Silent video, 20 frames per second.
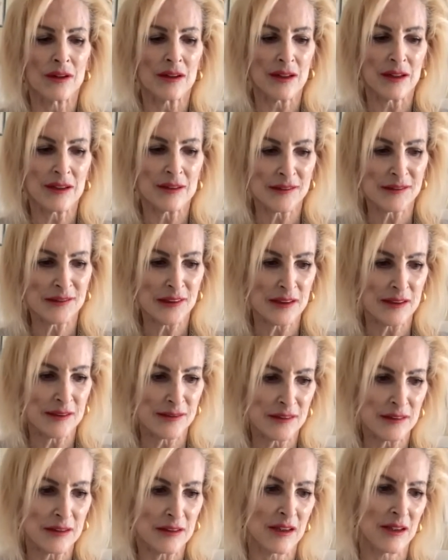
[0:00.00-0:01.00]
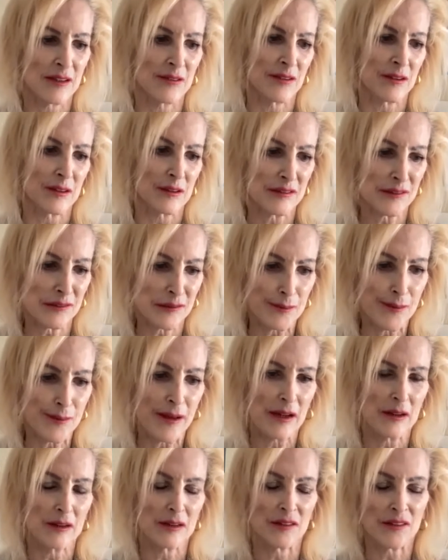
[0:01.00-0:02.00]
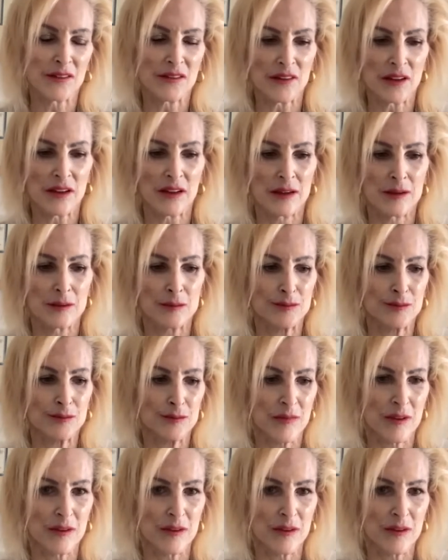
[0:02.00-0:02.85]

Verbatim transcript: as as a lover a spouse um,